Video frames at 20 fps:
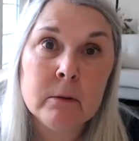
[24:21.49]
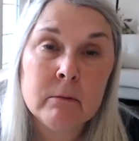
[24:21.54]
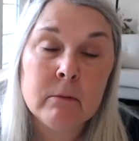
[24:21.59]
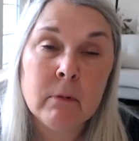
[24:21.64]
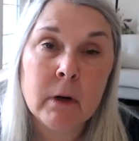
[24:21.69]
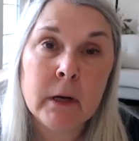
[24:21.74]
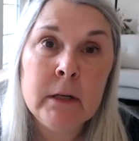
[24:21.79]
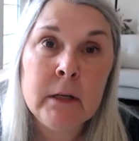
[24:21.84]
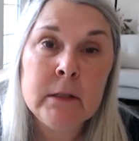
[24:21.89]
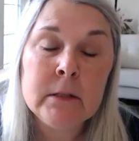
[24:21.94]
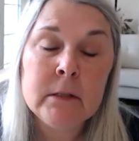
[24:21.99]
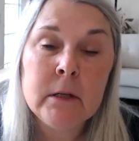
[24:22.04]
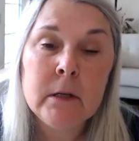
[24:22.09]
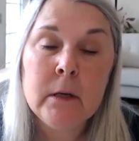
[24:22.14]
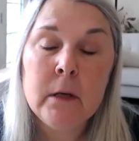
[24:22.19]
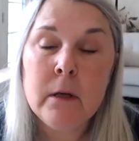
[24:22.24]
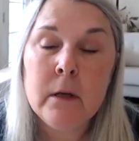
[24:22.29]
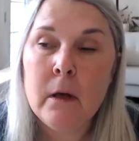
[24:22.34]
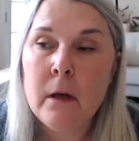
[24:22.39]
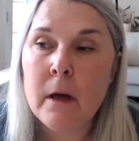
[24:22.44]
right?
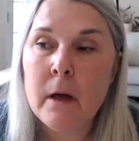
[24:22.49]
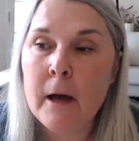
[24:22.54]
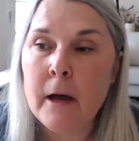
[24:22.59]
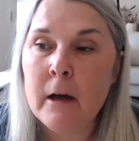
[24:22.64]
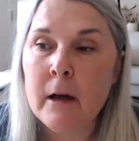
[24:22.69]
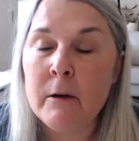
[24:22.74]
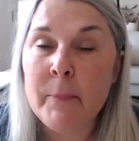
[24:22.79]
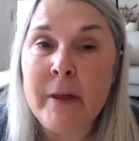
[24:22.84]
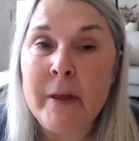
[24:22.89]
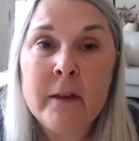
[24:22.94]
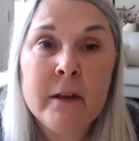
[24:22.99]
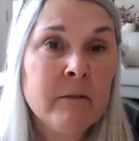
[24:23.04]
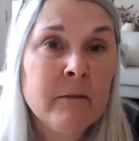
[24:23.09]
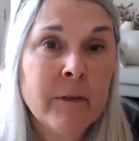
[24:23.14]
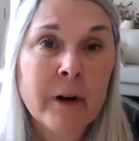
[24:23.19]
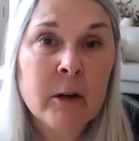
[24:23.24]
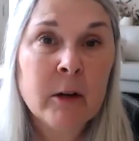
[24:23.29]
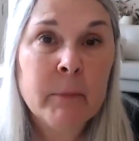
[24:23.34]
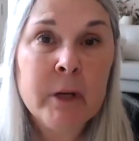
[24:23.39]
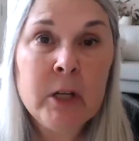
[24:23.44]
And the
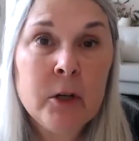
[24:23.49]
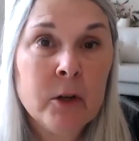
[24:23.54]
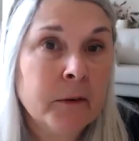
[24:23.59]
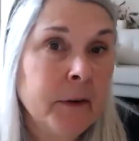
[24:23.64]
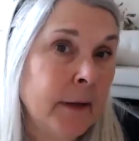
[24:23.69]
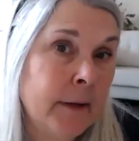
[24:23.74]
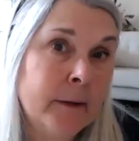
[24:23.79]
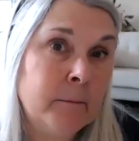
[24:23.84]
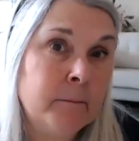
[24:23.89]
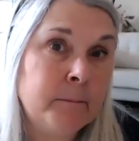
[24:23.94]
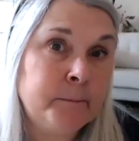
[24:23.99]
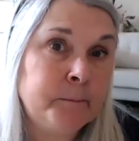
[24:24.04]
environment you're in.